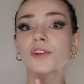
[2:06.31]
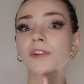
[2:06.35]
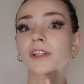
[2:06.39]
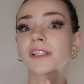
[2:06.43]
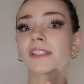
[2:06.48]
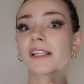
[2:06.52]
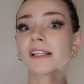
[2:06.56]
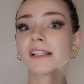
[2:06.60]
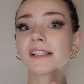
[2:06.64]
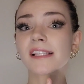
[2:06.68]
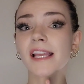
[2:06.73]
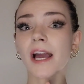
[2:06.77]
So
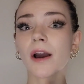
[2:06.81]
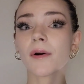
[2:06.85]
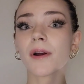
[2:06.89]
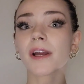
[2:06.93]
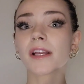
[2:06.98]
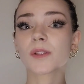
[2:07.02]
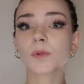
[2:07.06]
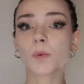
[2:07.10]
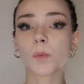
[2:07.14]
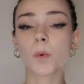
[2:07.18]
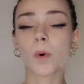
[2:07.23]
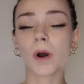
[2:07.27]
that does count
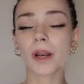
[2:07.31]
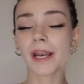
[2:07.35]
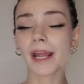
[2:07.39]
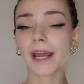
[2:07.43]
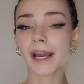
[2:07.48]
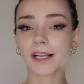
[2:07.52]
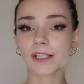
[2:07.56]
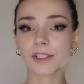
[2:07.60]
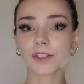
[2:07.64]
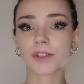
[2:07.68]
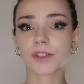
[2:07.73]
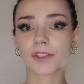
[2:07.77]
as one
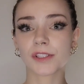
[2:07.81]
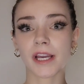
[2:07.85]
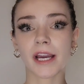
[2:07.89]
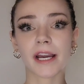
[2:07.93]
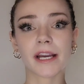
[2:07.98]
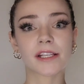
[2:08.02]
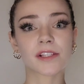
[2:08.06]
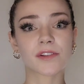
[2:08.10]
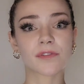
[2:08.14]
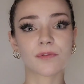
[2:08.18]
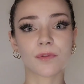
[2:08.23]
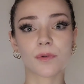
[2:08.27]

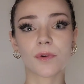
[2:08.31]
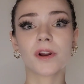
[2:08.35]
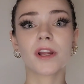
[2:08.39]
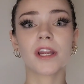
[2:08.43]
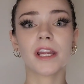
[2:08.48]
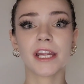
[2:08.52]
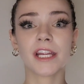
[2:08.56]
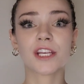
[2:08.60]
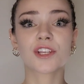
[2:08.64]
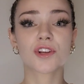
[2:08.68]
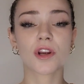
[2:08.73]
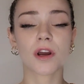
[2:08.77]
exercise for
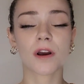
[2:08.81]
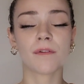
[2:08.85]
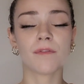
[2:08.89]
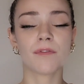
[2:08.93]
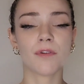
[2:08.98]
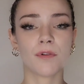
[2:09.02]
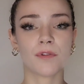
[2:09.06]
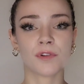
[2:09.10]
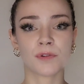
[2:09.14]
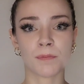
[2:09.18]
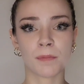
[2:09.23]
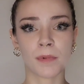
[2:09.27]
each of
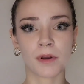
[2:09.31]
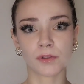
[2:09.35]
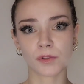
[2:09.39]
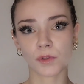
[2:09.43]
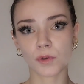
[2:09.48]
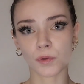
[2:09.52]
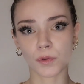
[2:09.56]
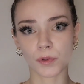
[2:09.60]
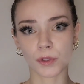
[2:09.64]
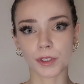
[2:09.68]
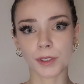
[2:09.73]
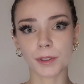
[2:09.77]
those
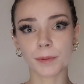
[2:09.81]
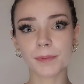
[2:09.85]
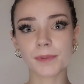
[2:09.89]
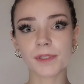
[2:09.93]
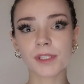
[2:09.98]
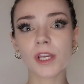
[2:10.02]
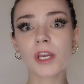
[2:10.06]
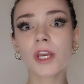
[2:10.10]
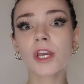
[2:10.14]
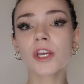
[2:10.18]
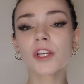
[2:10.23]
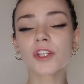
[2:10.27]
muscle
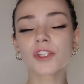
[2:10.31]
groups.